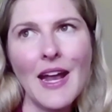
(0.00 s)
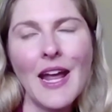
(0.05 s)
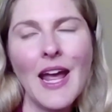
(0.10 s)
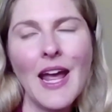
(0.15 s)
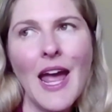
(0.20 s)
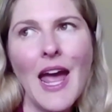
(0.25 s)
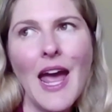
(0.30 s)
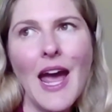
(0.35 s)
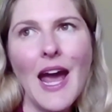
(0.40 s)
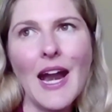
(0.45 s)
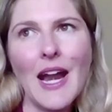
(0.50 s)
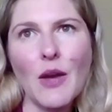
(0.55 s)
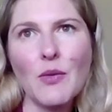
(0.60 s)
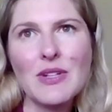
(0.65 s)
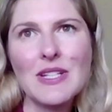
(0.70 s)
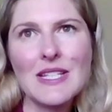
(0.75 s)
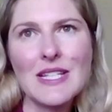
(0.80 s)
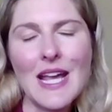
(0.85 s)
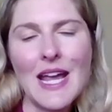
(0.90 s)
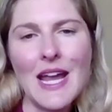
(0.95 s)
So part of
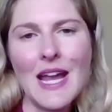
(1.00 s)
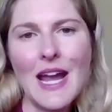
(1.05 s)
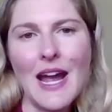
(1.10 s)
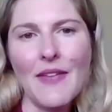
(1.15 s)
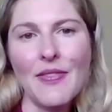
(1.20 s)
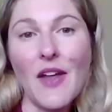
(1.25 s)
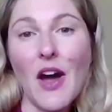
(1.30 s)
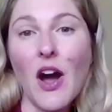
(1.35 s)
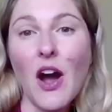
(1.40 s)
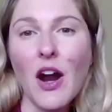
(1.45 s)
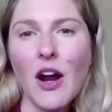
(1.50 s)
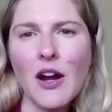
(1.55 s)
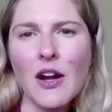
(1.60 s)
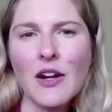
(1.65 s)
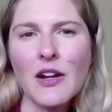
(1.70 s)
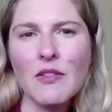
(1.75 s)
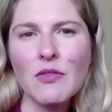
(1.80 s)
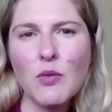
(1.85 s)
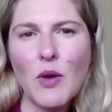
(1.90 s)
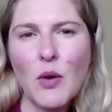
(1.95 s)
what my team does is
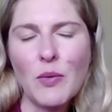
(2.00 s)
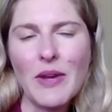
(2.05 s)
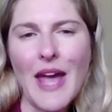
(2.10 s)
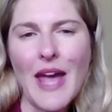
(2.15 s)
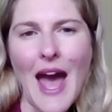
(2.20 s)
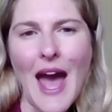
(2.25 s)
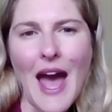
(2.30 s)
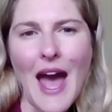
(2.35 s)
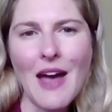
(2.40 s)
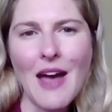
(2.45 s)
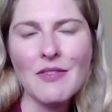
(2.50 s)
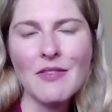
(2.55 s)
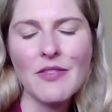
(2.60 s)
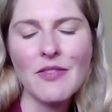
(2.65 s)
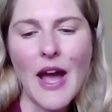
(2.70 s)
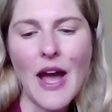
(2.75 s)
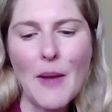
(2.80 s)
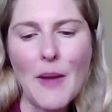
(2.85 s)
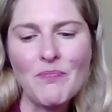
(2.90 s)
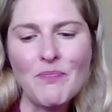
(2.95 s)
just really try and
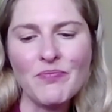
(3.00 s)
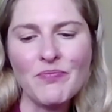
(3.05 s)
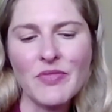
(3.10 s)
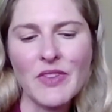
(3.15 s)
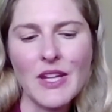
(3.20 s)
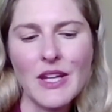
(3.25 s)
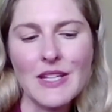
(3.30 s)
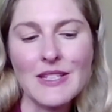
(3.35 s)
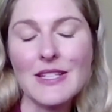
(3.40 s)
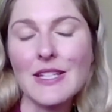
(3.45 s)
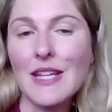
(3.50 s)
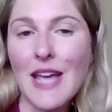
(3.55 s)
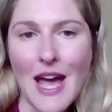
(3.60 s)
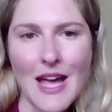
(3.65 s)
simplify that.